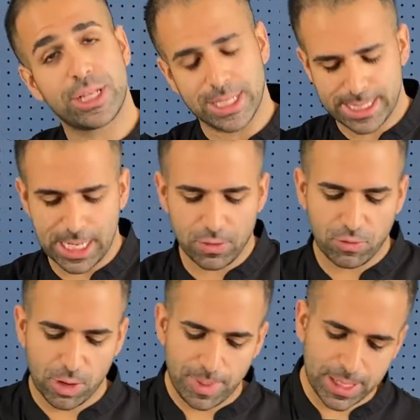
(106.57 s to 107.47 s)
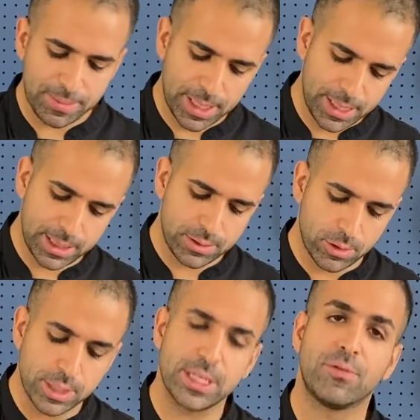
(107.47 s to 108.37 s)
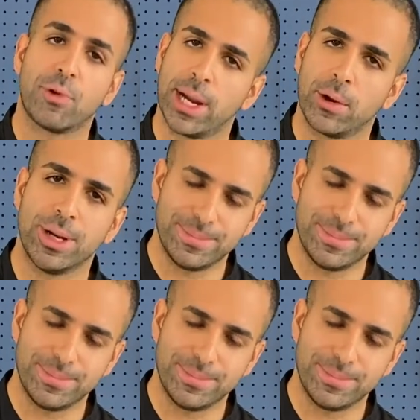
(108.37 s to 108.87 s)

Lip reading: this down for about a minute or until fragrant.